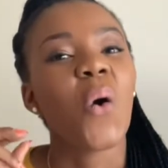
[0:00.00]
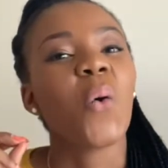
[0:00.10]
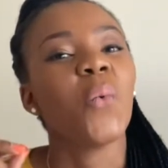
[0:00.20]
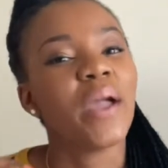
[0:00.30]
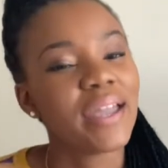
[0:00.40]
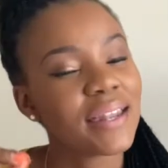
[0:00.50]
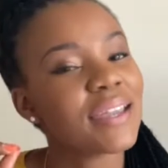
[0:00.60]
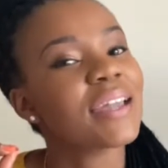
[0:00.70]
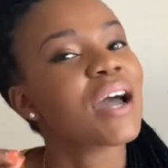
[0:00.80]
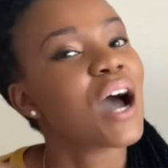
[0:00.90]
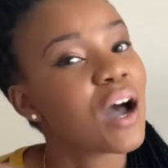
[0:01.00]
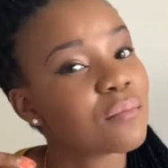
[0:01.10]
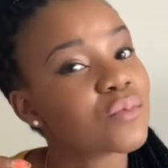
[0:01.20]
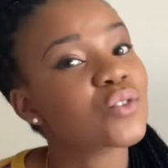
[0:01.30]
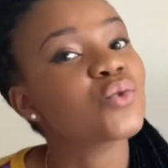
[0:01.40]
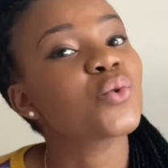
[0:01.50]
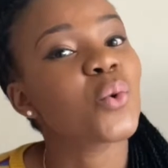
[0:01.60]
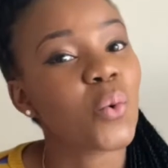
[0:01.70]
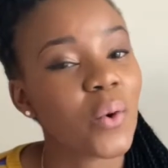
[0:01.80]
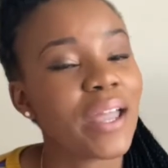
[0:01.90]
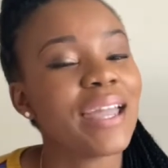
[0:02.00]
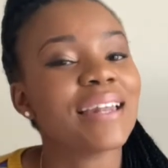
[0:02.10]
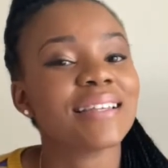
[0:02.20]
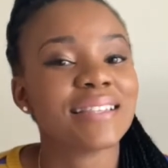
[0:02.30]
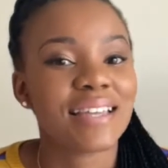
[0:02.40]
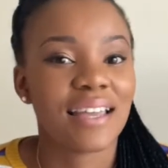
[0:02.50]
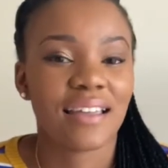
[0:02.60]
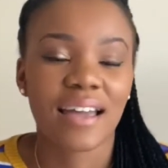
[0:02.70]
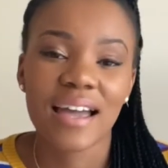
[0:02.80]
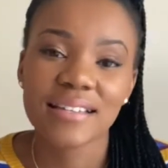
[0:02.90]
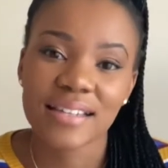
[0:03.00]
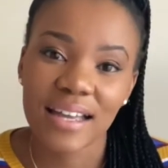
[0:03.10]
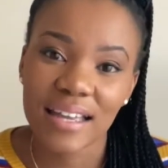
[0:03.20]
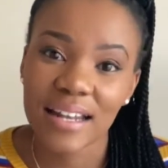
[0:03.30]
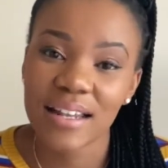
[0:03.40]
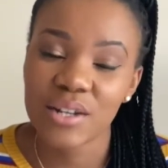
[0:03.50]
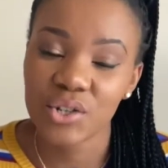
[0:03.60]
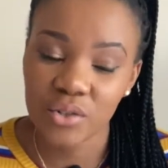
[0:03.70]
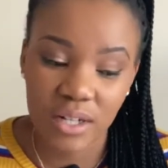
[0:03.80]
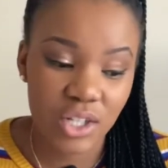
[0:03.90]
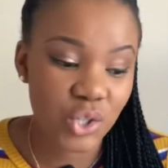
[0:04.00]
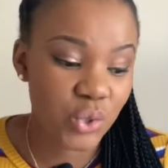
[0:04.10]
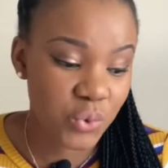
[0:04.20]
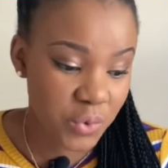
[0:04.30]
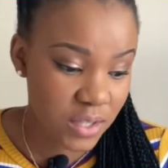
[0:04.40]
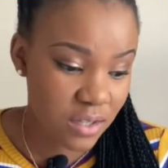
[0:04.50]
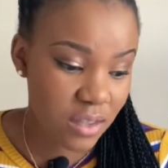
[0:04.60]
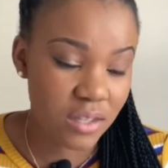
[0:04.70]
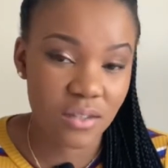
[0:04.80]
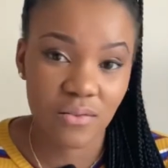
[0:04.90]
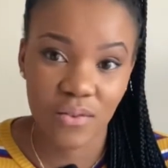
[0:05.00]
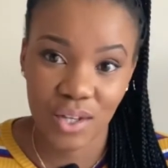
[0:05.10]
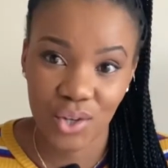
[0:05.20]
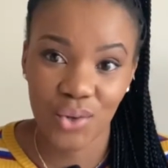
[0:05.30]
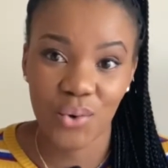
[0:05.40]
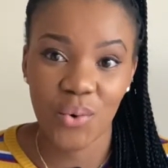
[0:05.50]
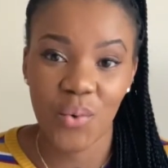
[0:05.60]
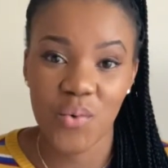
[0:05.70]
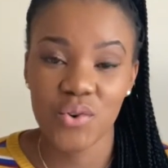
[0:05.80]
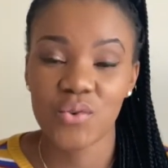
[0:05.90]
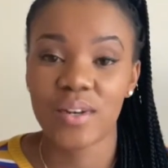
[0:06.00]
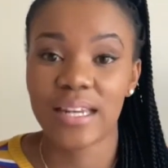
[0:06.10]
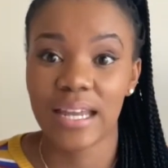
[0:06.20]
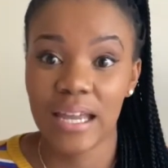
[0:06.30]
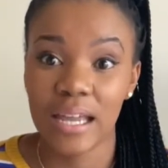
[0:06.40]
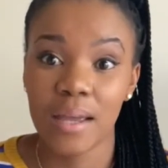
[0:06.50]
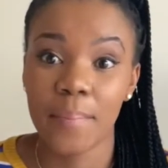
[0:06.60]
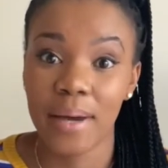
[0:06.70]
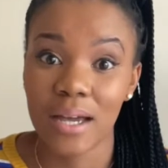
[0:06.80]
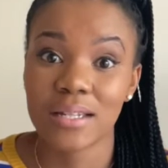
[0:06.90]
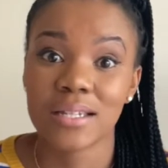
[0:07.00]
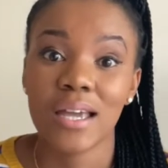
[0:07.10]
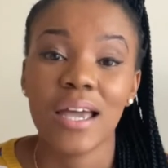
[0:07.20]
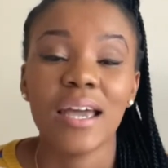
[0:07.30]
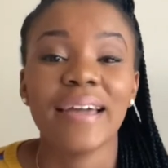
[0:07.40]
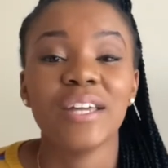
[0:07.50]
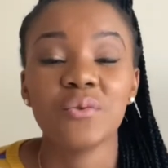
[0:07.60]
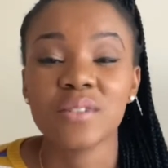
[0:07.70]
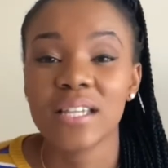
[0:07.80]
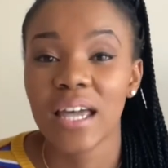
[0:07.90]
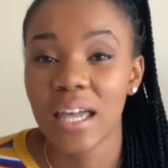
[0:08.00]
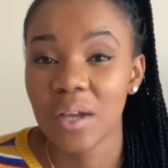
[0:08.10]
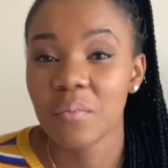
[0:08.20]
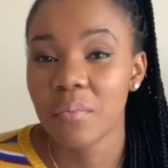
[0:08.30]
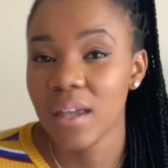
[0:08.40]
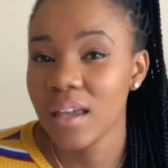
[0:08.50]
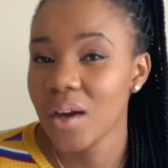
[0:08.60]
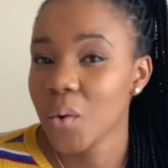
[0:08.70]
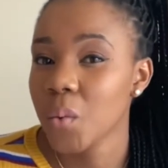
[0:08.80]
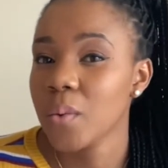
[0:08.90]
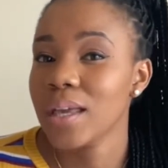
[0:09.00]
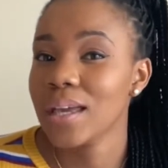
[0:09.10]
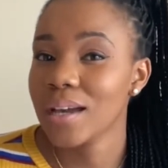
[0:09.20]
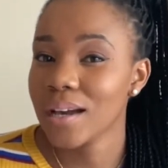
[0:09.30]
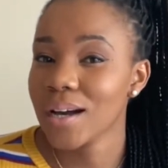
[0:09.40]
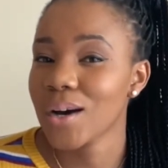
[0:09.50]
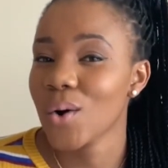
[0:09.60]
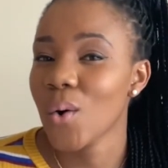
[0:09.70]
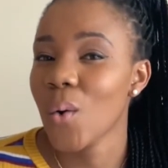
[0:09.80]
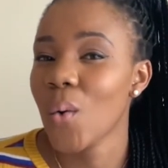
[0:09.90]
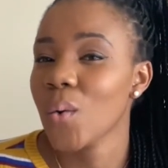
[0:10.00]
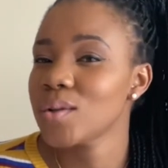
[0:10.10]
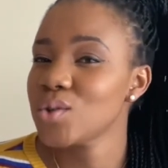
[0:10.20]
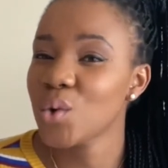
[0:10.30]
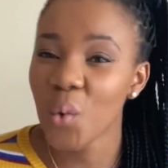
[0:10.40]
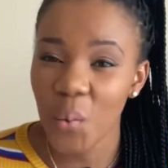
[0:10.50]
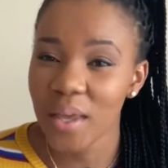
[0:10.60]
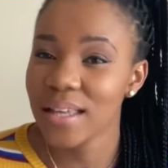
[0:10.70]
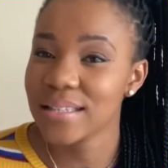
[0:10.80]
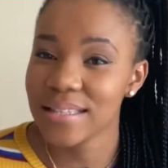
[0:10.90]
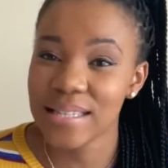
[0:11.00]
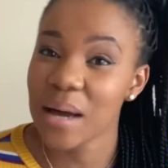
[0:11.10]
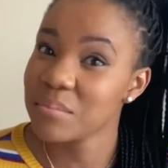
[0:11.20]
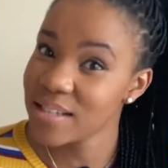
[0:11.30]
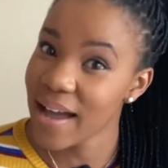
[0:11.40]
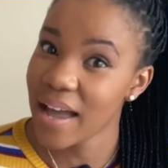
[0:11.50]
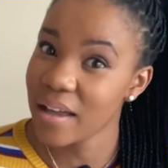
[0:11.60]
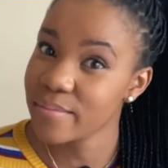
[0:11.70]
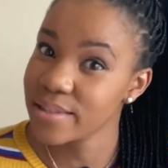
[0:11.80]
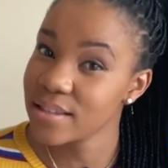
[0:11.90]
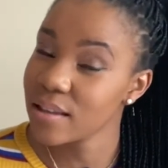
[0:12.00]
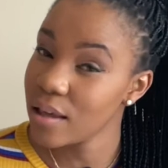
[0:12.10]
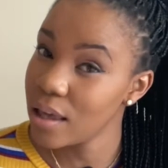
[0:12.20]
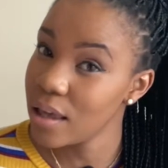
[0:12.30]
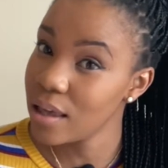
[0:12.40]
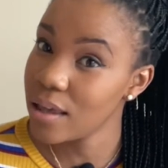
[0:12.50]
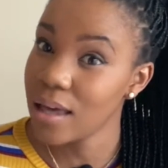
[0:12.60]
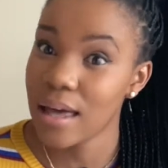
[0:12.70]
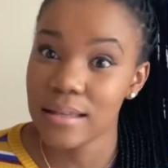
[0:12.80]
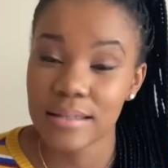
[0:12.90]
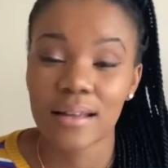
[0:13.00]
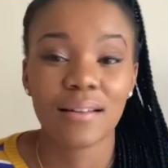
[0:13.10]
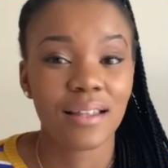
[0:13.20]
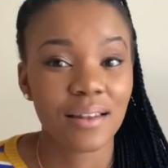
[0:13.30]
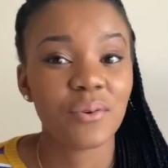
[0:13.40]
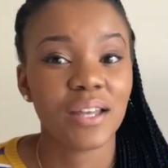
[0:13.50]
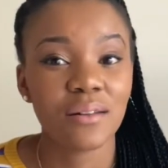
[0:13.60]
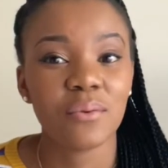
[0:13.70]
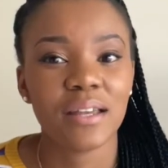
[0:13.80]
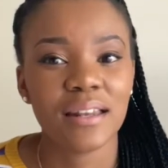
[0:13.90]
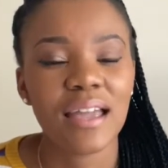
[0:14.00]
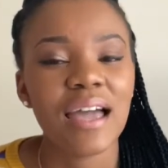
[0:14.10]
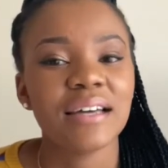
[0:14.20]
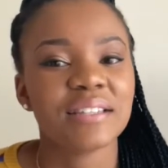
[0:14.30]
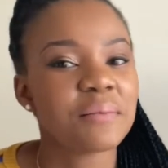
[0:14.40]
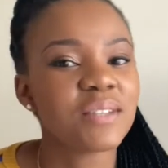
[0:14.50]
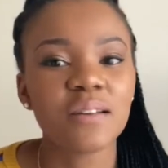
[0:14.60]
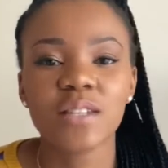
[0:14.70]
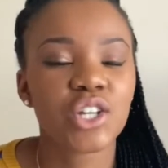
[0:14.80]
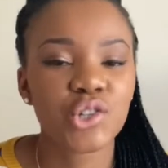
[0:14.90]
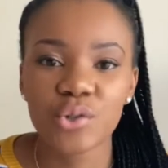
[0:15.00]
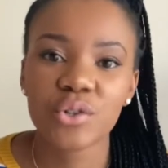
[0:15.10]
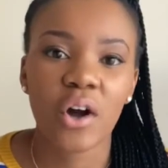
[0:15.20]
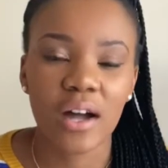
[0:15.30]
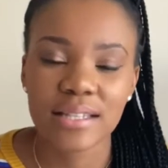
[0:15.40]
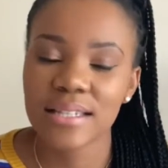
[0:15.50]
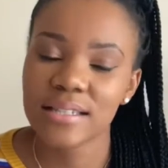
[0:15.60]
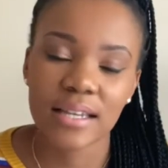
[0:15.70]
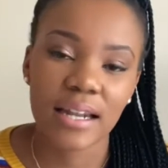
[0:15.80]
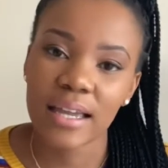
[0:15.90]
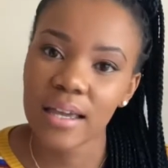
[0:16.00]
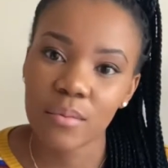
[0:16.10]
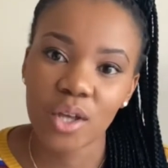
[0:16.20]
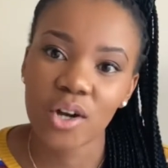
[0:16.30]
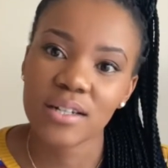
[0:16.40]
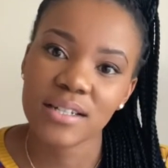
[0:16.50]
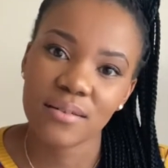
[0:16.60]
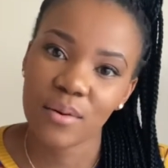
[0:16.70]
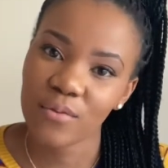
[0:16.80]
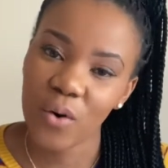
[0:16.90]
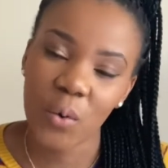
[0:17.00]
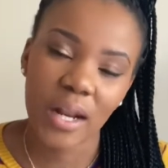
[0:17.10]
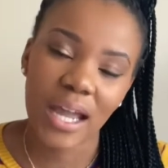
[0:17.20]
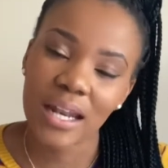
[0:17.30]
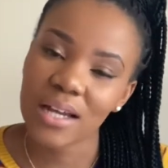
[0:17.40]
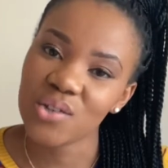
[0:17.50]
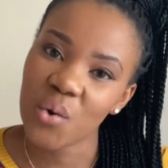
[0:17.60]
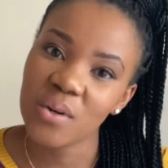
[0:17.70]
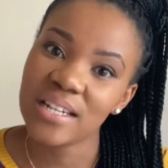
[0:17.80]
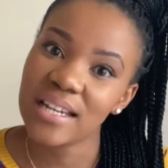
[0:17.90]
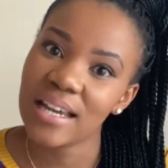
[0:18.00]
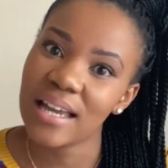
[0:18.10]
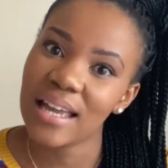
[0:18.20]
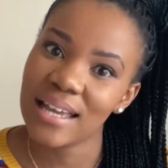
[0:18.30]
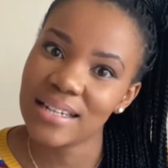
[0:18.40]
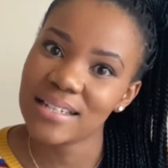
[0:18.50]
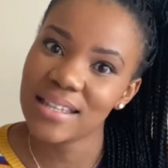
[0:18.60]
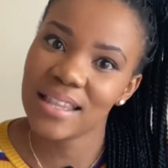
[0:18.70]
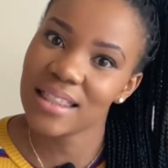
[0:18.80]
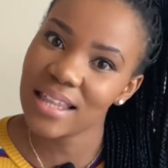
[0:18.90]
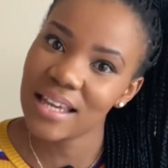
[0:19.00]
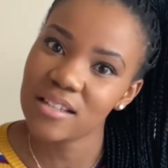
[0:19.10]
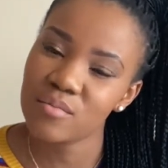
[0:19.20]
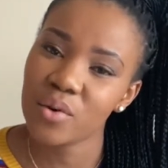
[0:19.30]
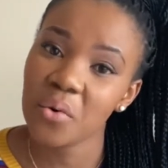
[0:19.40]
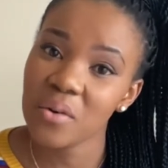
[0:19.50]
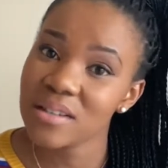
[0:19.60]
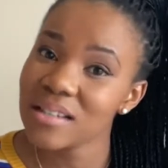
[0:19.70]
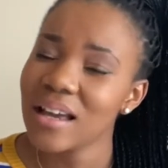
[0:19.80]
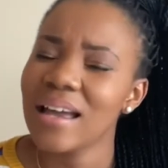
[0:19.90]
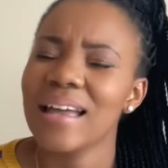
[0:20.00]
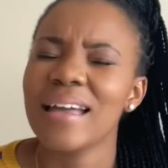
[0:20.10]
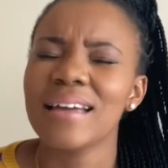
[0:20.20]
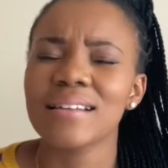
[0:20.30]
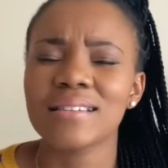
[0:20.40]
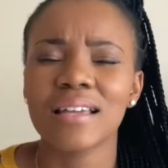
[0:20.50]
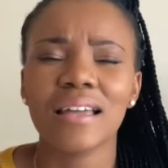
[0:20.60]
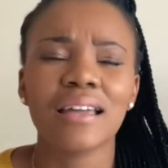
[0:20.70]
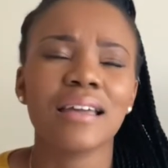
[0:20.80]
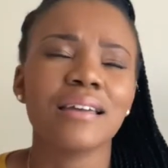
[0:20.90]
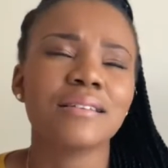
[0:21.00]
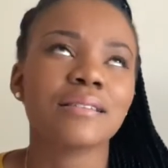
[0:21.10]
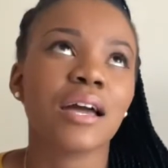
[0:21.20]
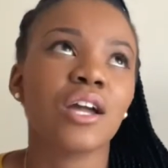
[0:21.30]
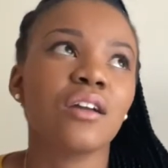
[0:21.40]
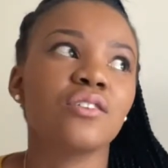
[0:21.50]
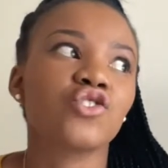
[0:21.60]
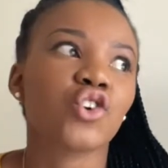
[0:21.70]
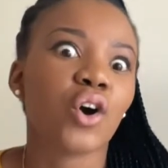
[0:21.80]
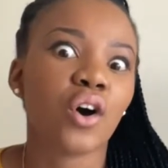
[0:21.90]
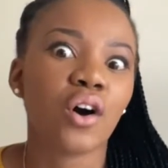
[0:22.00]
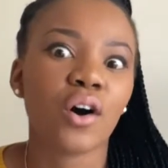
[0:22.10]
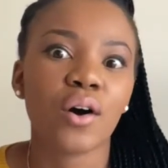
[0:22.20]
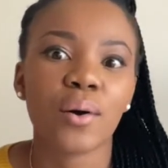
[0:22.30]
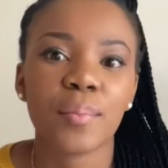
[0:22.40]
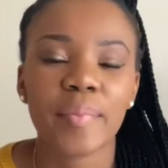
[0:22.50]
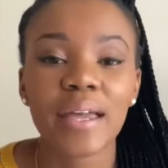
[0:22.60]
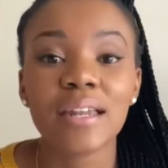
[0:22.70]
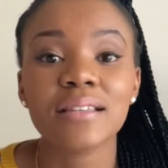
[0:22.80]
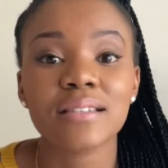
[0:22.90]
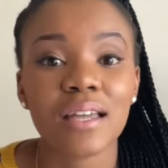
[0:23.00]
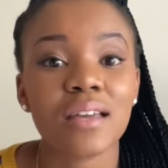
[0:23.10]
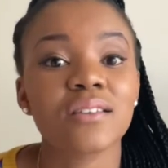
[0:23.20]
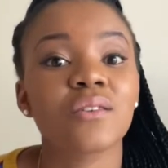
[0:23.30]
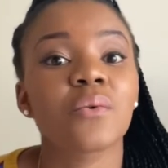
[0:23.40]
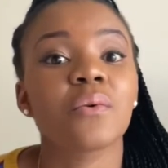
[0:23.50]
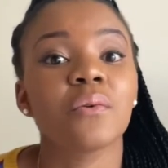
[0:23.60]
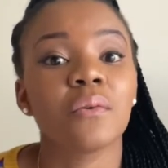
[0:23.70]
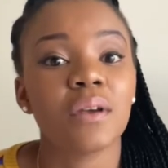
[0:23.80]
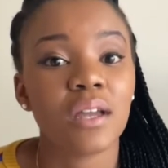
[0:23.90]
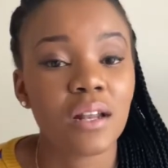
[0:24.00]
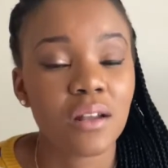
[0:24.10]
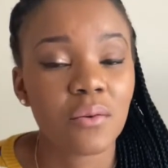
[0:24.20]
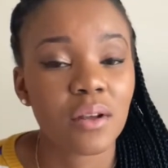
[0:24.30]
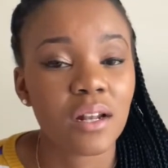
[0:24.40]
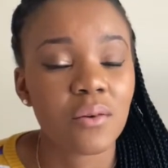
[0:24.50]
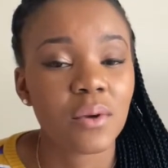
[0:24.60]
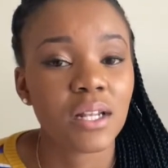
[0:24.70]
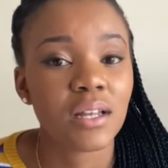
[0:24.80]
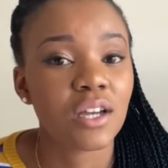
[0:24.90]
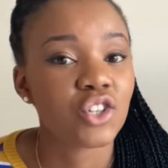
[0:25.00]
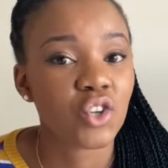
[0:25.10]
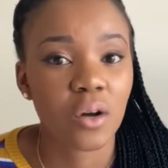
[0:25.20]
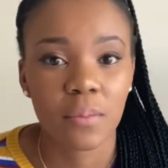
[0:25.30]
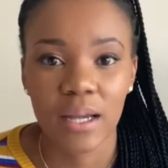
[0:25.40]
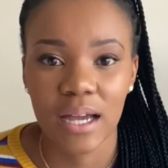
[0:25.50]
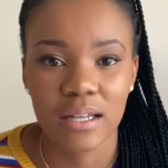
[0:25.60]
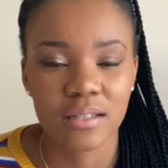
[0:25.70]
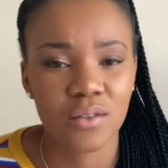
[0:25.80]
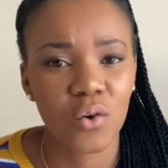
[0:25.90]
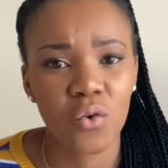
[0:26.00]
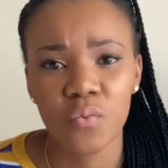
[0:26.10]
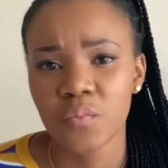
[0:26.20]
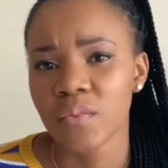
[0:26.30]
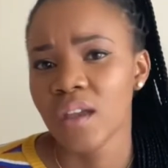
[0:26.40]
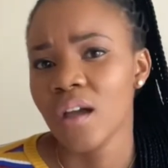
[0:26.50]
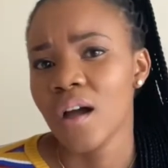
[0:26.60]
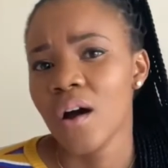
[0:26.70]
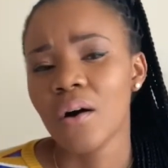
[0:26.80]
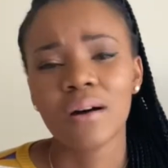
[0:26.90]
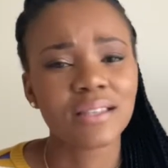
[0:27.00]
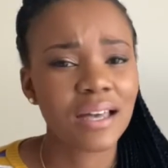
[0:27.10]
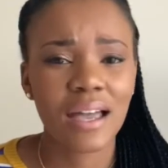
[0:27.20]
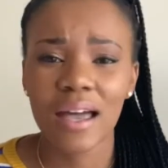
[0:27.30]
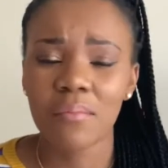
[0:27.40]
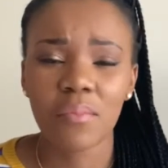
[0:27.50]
when it comes to editing, guys, I can literally shoot this video today, but it will take me a week or 2 weeks sometimes. Yeah, guys, really sometimes I shoot content and I keep the content in my phone and I don't edit the things, because editing is a job. Editing is a really a job, guys. So once I am